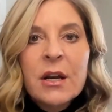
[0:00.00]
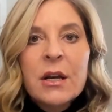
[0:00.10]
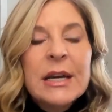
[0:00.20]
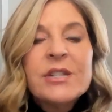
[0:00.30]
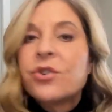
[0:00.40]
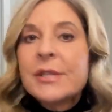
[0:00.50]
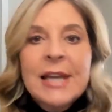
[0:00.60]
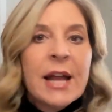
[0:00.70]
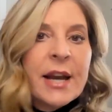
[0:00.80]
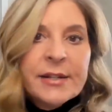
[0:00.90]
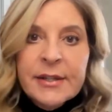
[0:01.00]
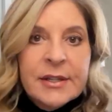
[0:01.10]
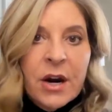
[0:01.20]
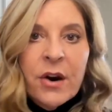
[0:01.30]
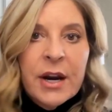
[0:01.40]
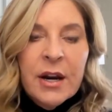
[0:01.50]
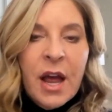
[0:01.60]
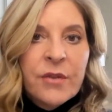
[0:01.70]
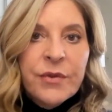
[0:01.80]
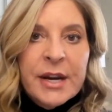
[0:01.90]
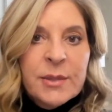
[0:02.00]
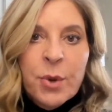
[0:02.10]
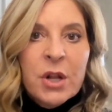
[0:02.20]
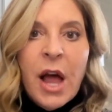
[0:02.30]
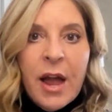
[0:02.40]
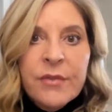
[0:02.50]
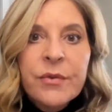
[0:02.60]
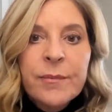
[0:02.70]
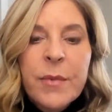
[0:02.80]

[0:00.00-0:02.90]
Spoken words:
it's just not necessary on Facebook Live.